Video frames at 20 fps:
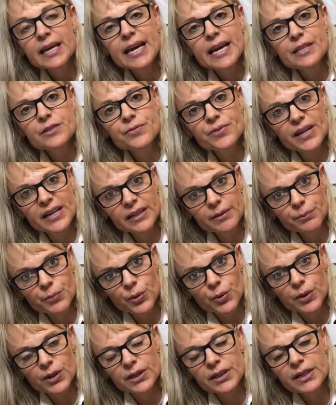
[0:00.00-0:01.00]
It's very
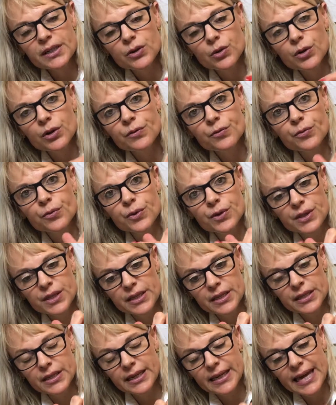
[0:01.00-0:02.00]
important in order for
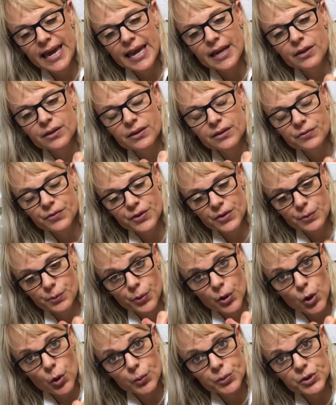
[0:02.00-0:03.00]
the
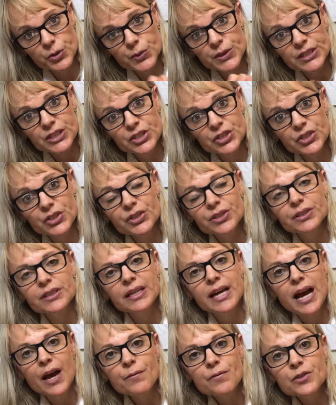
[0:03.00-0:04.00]
probe to insert
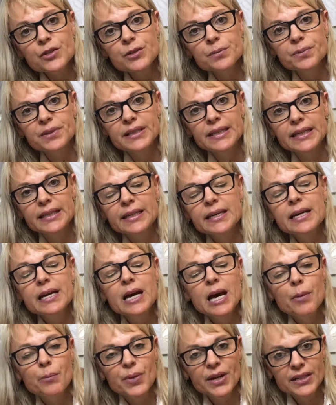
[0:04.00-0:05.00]
comfortably,
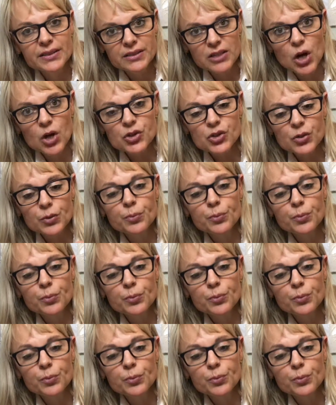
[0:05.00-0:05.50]
but it's also